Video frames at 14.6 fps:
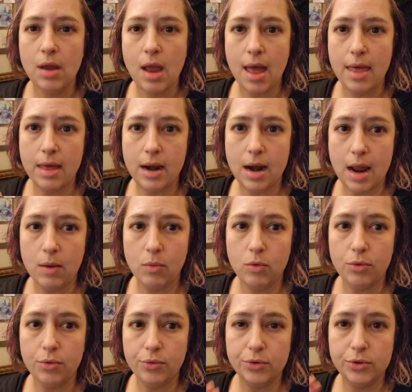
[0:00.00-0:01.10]
and then I
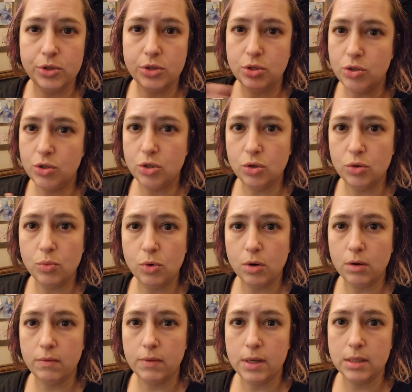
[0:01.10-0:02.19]
will do
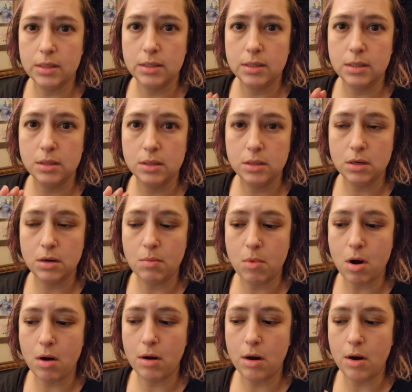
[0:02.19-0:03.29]
more of this
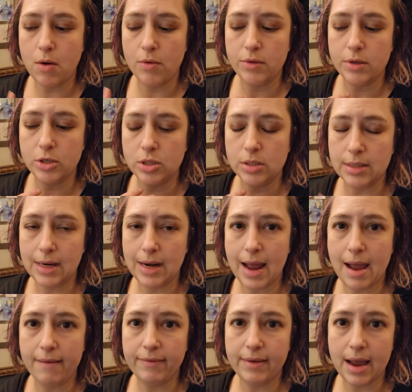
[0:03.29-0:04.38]
tomorrow. That's just gonna
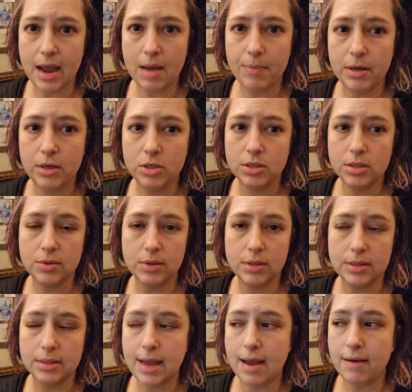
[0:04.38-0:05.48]
have to happen. It's just
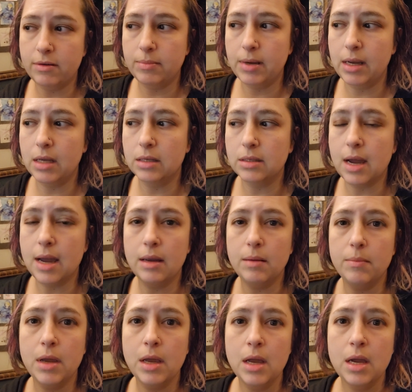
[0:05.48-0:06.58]
gonna have to be, because I
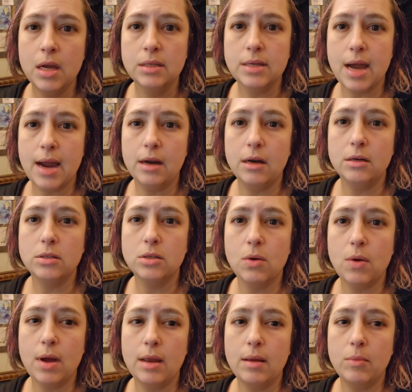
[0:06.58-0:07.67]
am tired. So
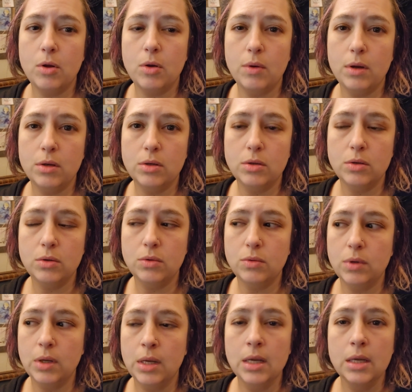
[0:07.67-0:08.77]
I am going
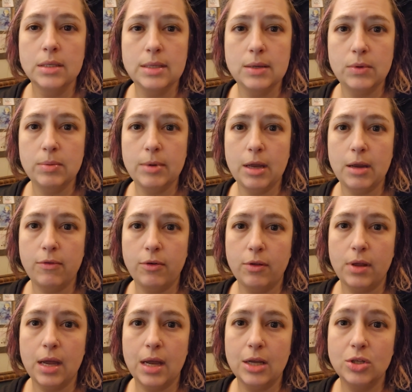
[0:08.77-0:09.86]
to sit with Mike for
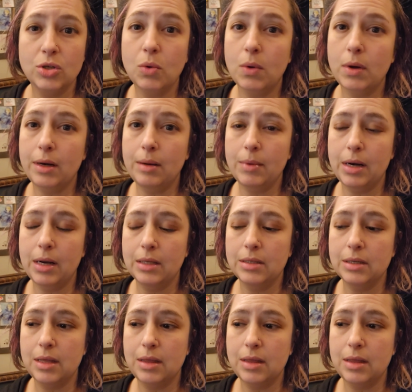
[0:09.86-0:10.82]
like 20 minutes